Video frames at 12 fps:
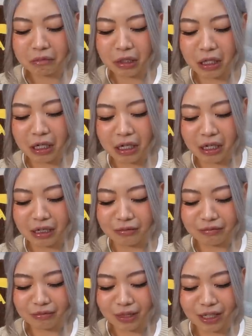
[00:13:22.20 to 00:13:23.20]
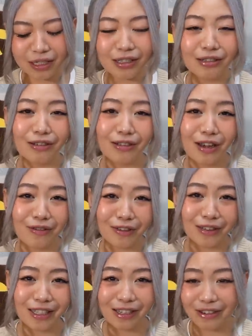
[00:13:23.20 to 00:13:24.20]
yeah, I still don't have
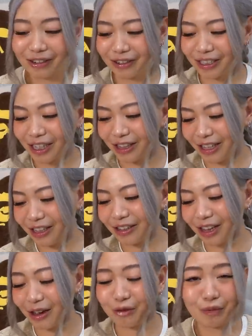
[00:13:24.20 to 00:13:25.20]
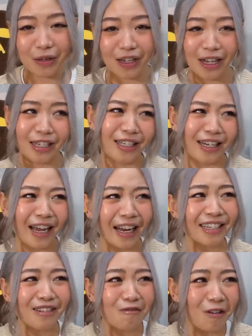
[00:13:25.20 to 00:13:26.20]
those cereals. I think that would be nice. And I
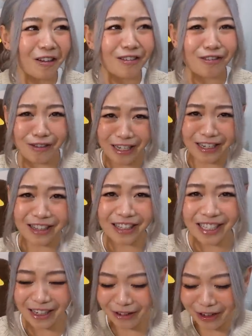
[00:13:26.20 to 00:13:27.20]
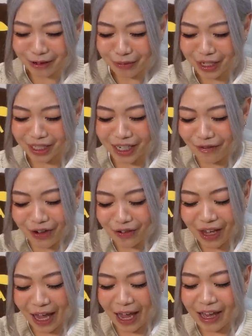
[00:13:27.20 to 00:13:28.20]
actually want to eat the cereal because I've
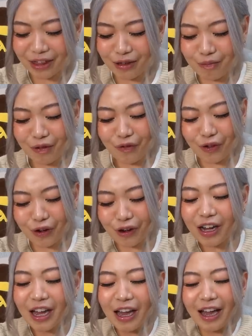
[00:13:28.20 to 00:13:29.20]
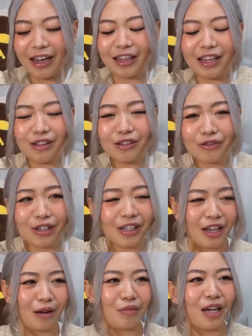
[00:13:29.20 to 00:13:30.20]
never had them before. And they look
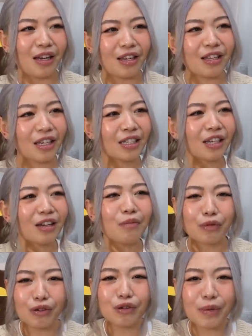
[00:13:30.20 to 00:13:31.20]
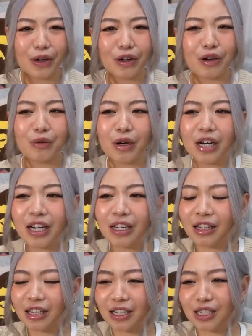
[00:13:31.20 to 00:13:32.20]
really yummy. I think there's like a blueberry
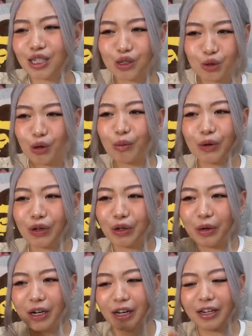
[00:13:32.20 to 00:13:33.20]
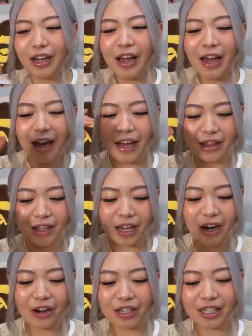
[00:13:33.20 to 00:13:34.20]
one, like a strawberry one. And the
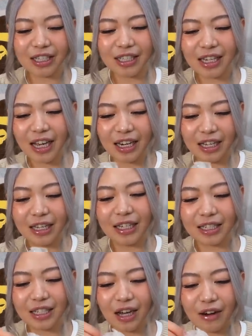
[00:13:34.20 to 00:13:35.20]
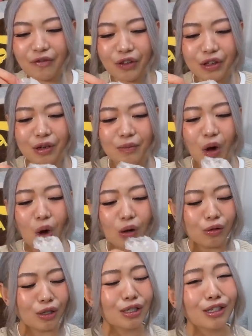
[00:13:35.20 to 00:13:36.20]
characters that he's done for them all
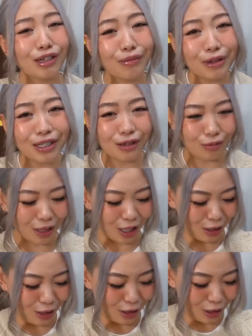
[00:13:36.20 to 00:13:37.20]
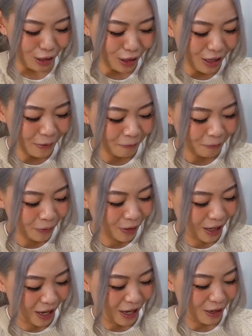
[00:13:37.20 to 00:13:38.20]
look super, super cute.
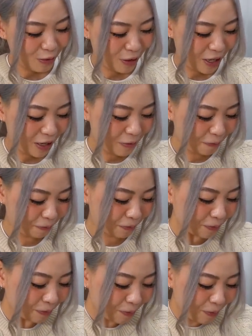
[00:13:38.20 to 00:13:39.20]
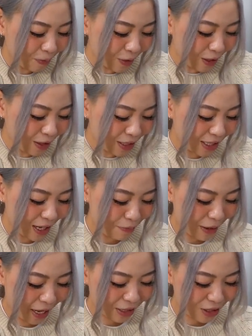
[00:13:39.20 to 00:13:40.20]
Okay, anyway, let's get
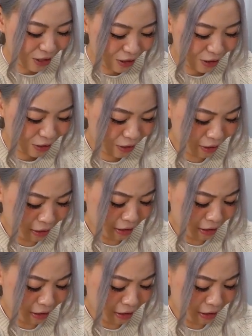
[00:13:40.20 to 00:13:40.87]
back to...